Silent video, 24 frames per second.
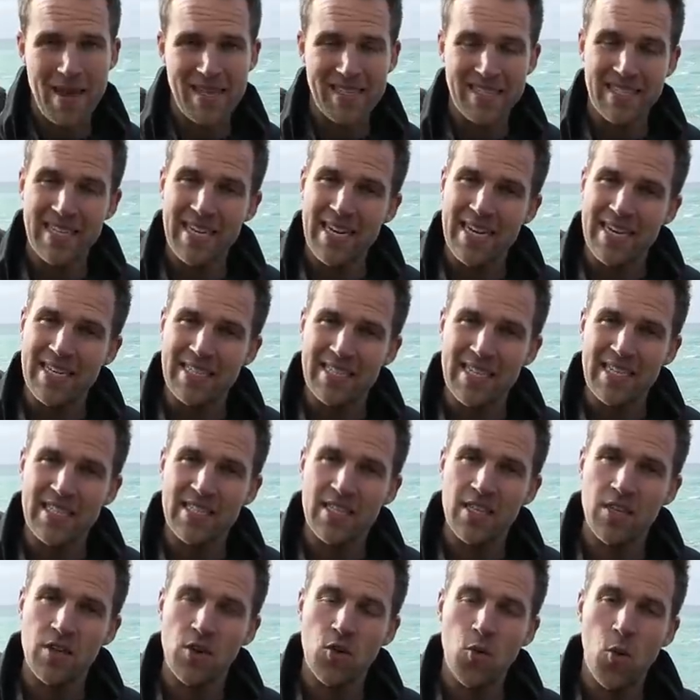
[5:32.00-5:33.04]
NDs is
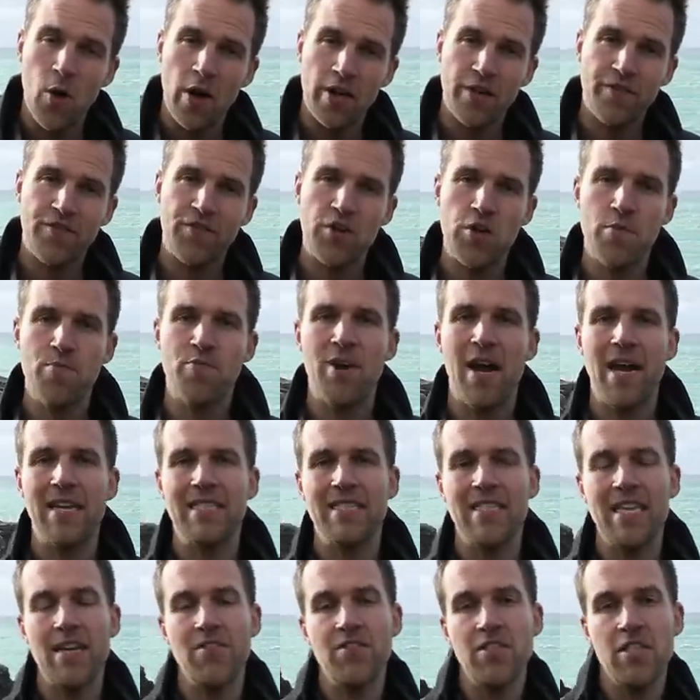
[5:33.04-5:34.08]
that quite a few
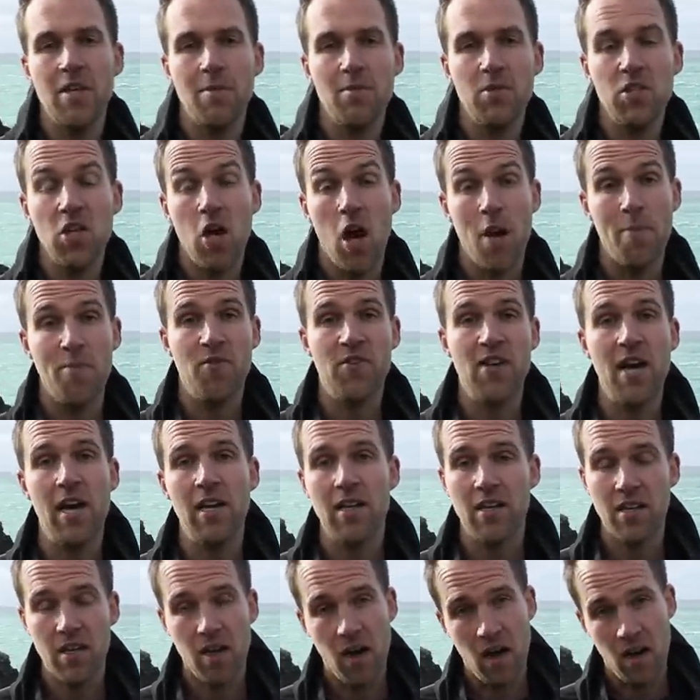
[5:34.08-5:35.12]
brands have some type of
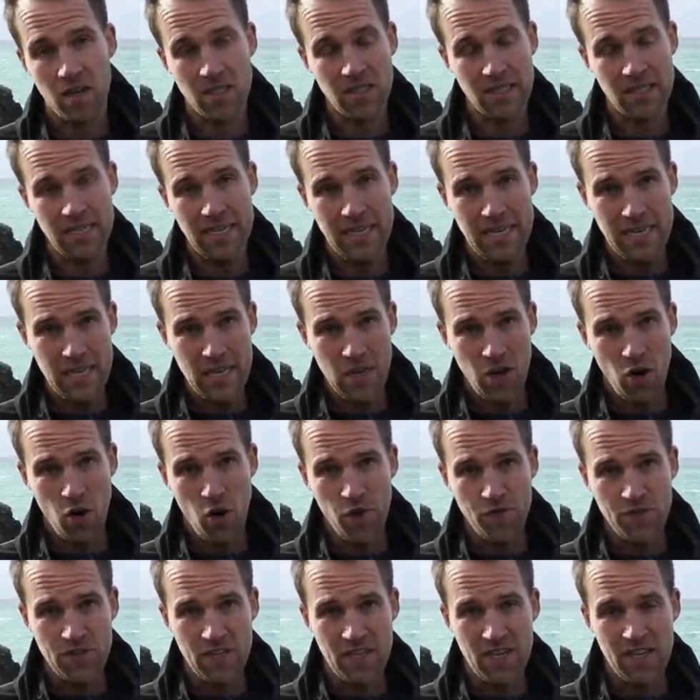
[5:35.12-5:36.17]
colour cast.
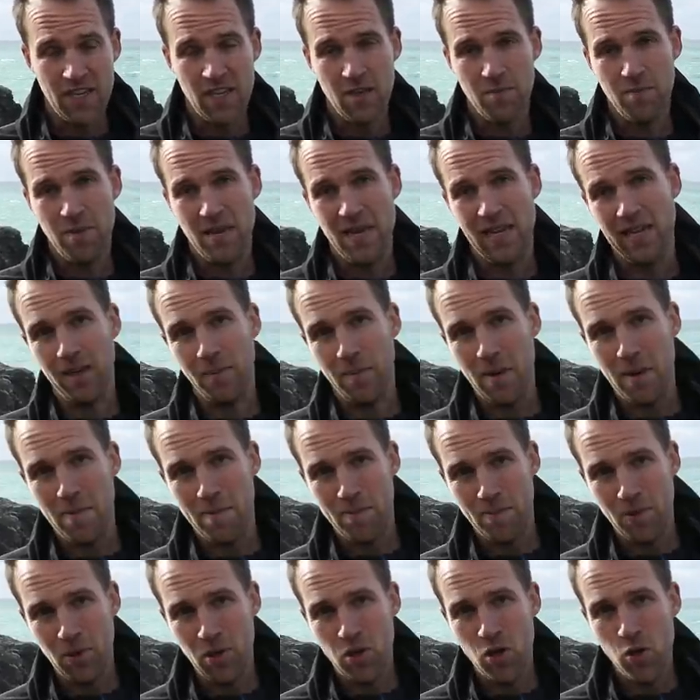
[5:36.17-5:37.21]
Often it can be a little
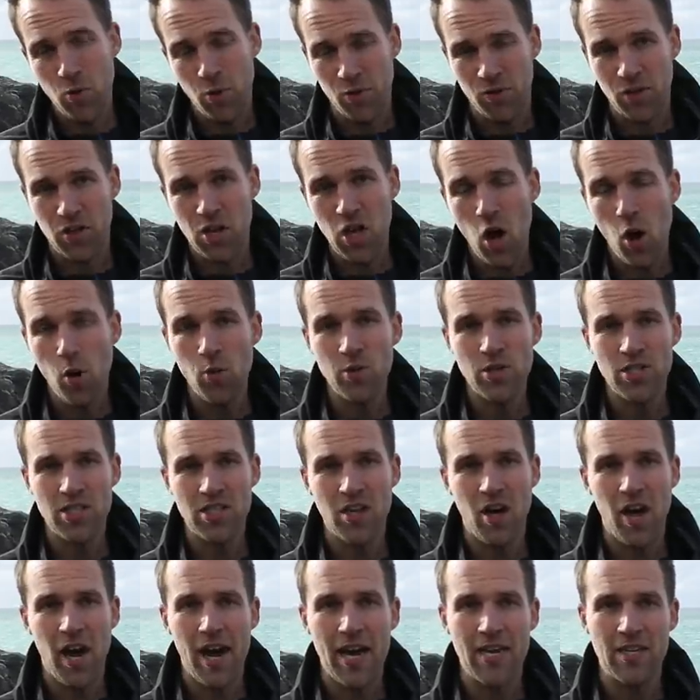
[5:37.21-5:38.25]
bit blue on the cold
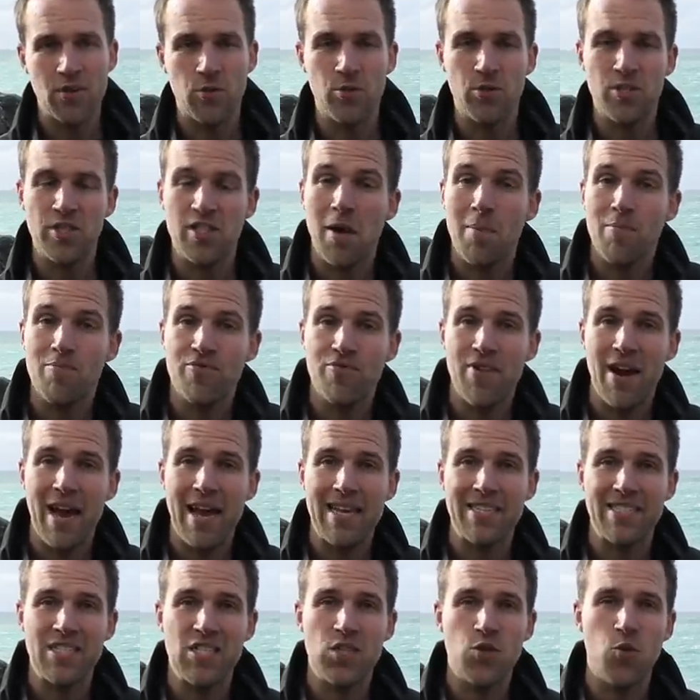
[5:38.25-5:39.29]
side or some
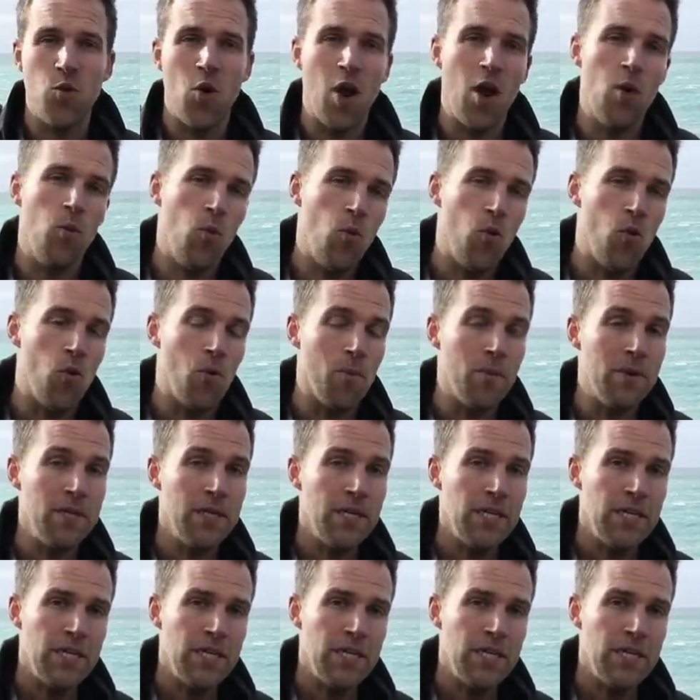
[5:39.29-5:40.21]
brands is quite warm.